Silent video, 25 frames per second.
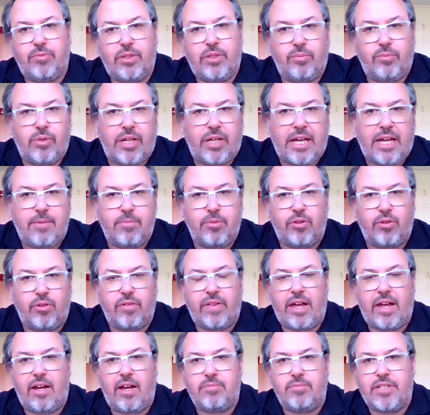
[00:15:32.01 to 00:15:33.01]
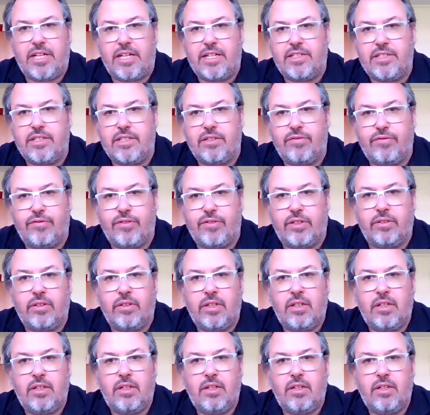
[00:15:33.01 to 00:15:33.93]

we'll keep all of that updated for